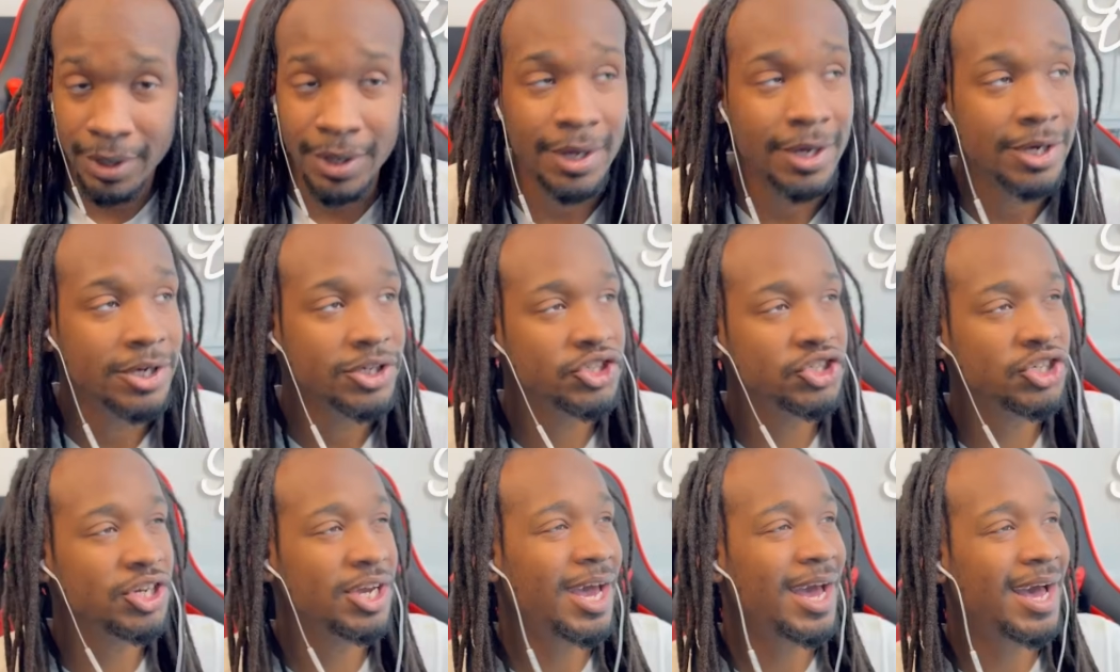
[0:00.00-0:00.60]

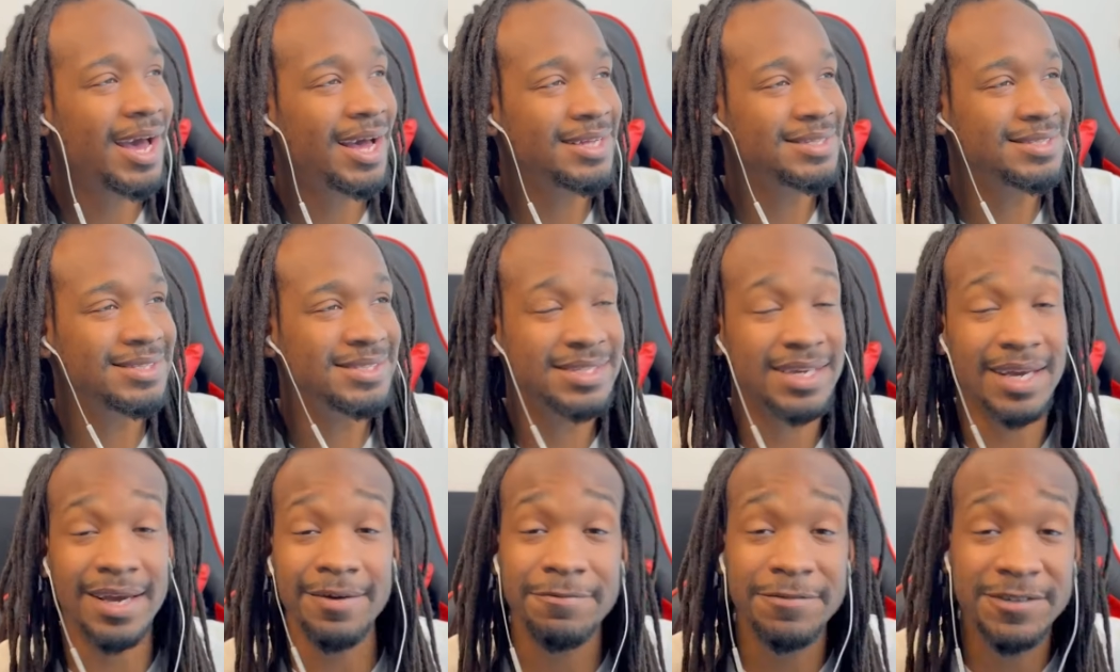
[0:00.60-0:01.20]
She had
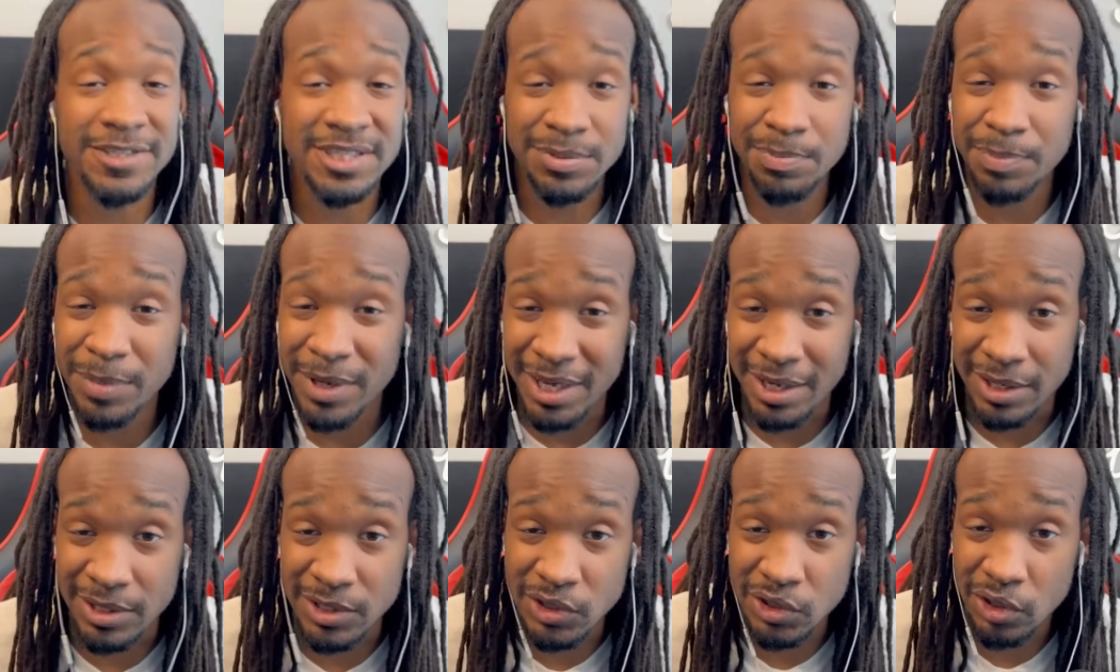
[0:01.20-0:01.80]
Tiff
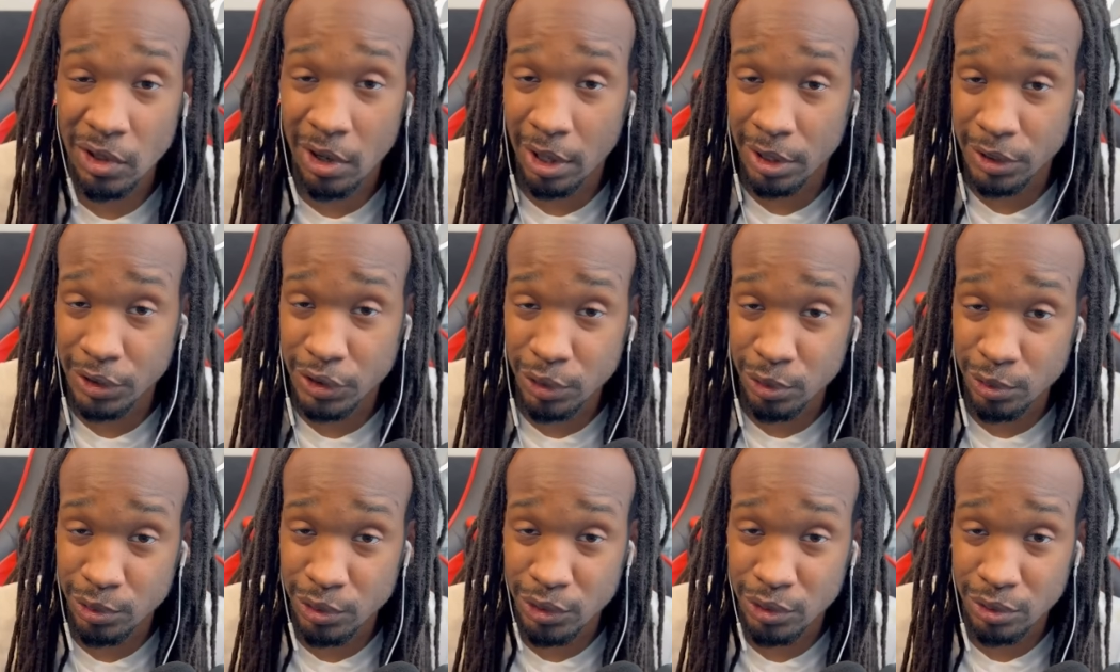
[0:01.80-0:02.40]
Speaks on
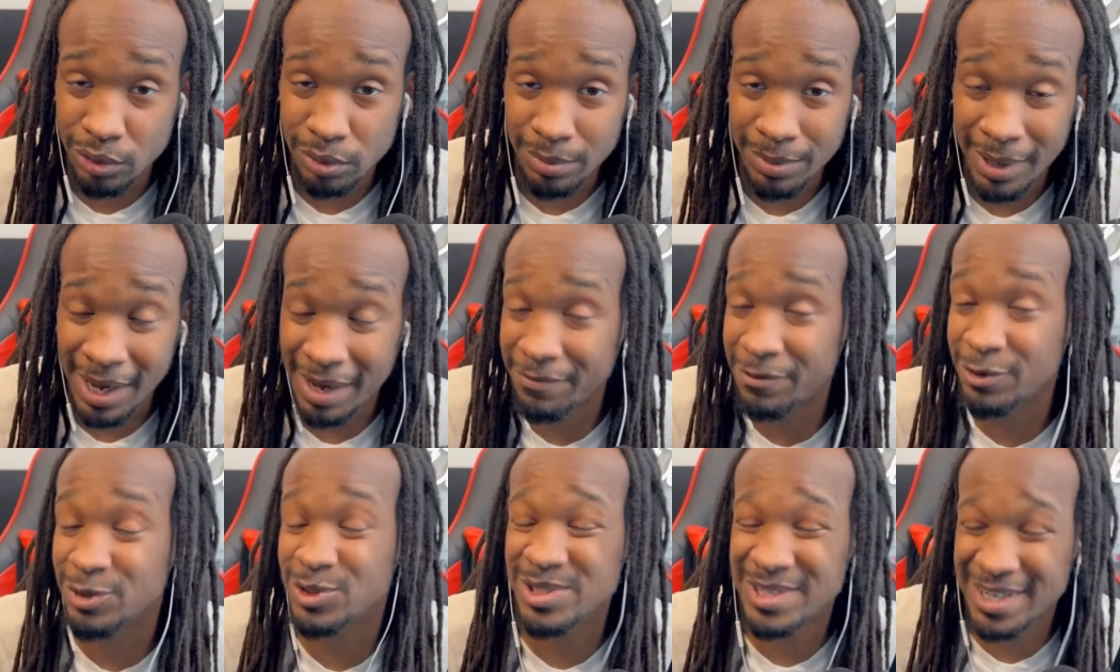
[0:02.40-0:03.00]
YouTube.
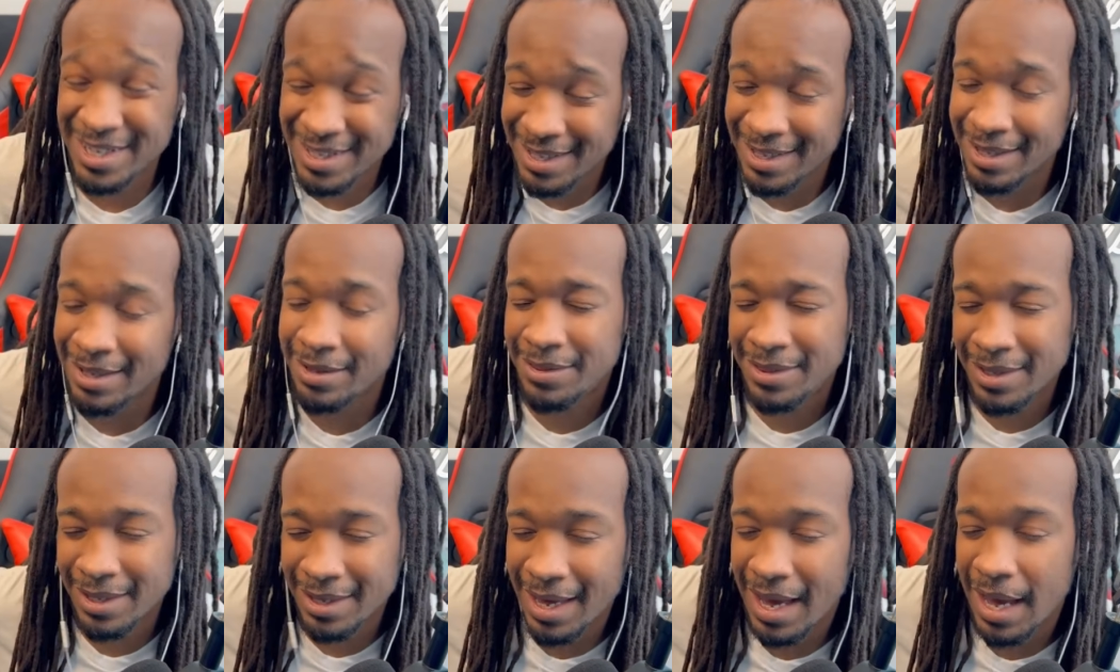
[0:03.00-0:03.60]
Have you seen
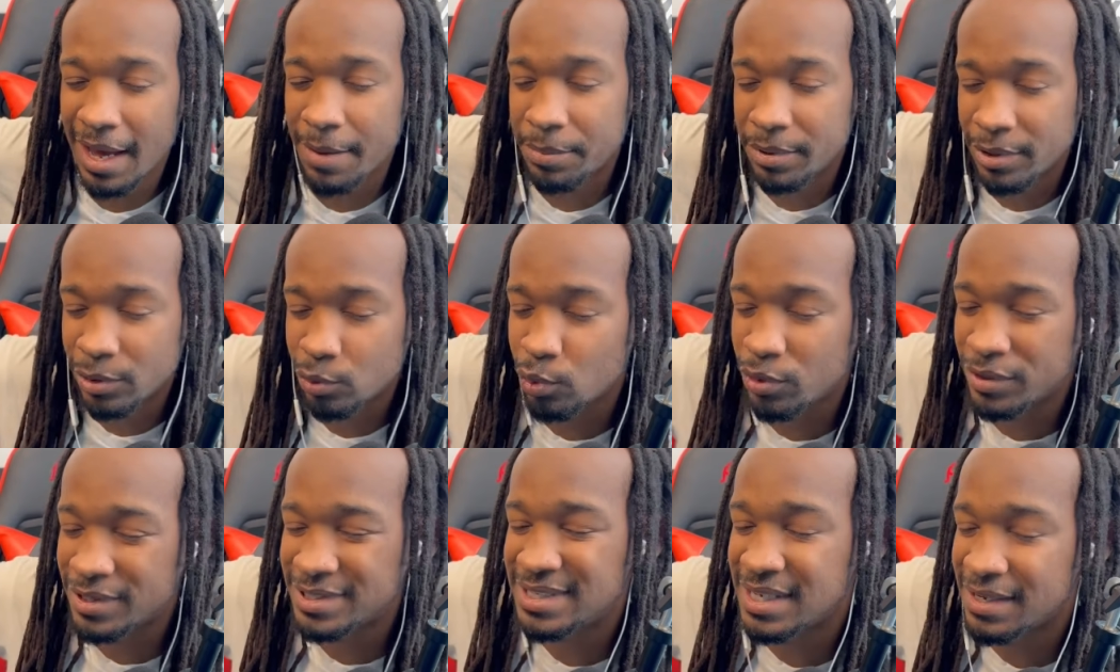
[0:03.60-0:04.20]
anything
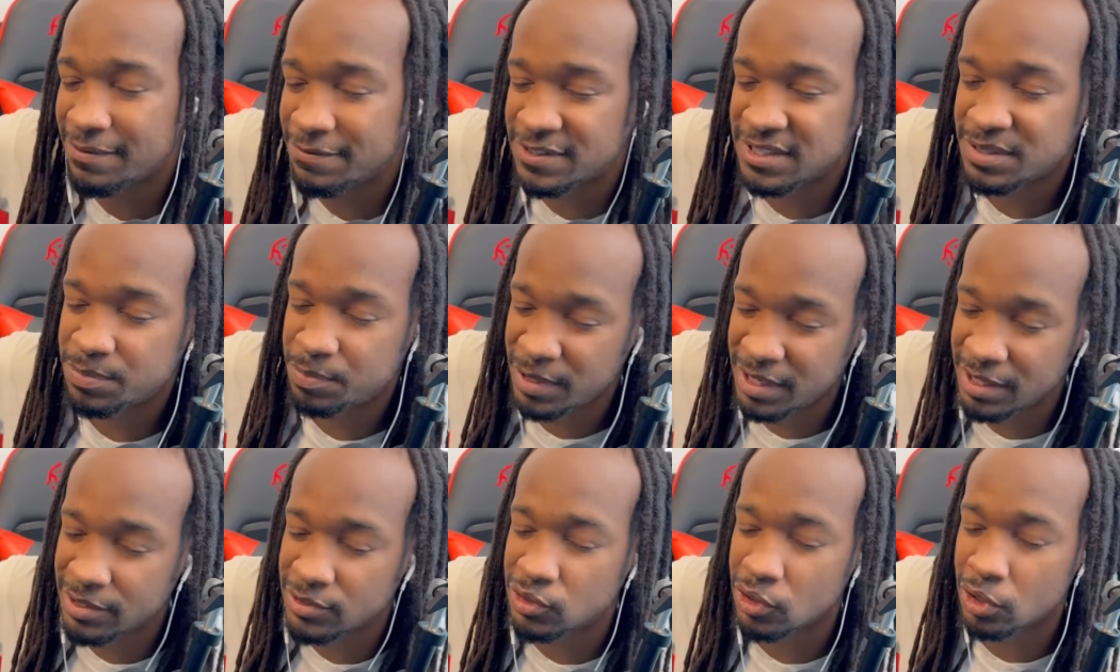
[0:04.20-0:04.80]
happen with Tiff
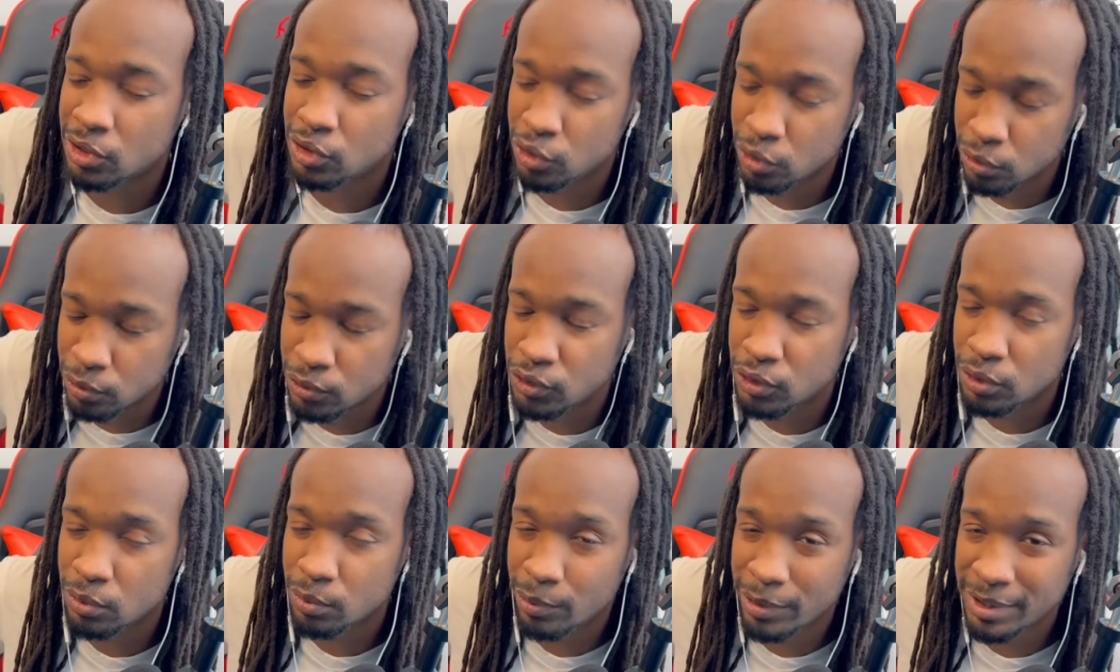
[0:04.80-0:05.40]
Speaks on
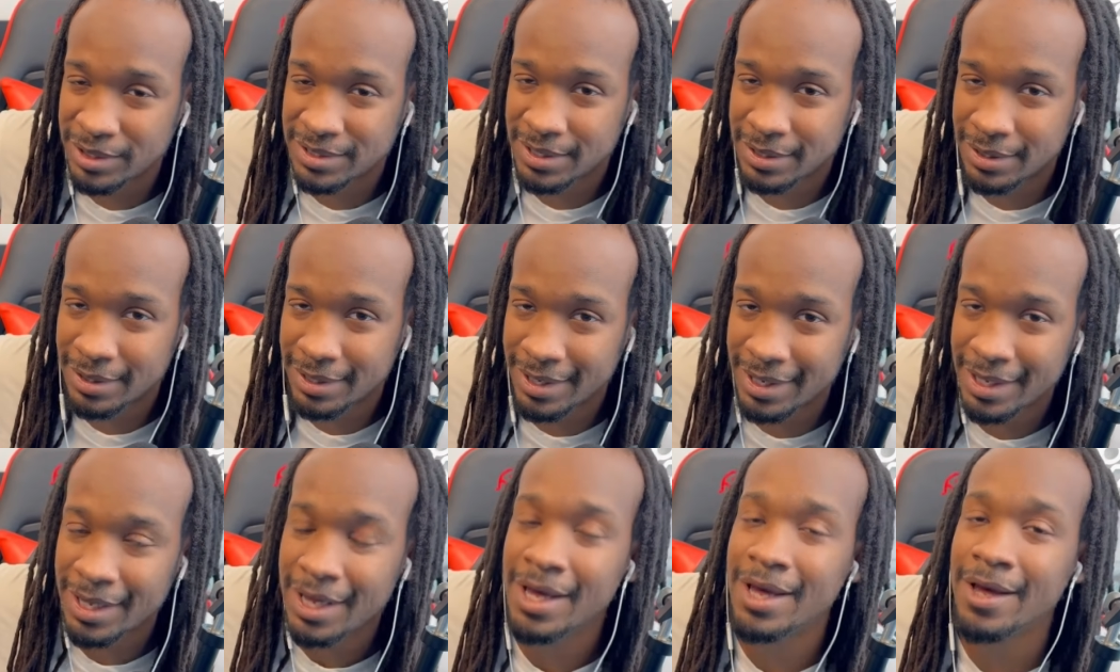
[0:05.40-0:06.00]
YouTube
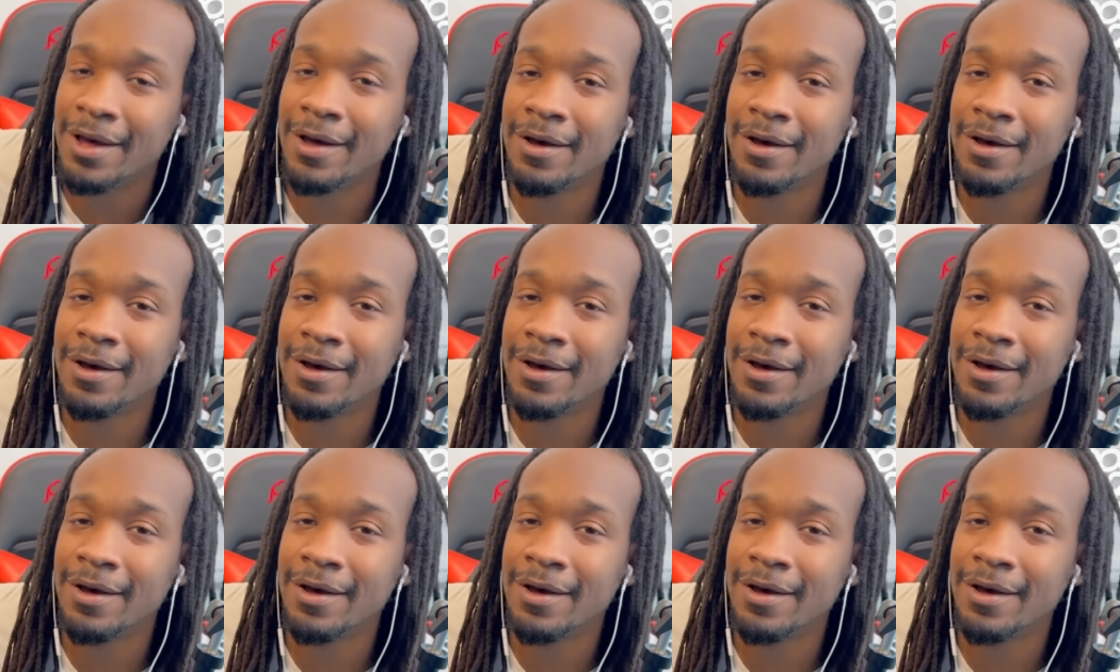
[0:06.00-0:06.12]
recently?